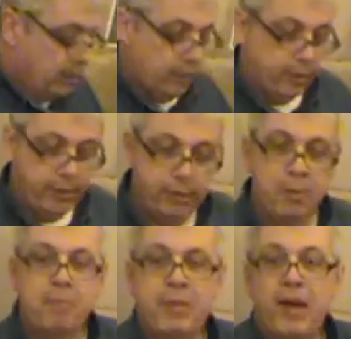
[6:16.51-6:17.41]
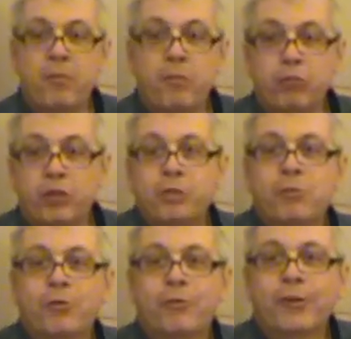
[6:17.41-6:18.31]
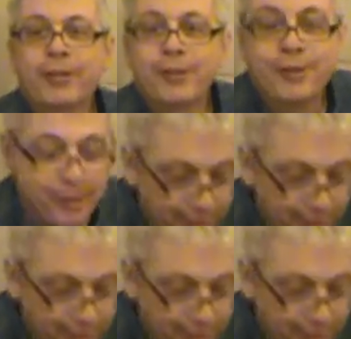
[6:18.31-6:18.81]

Another Mount Rushmore figure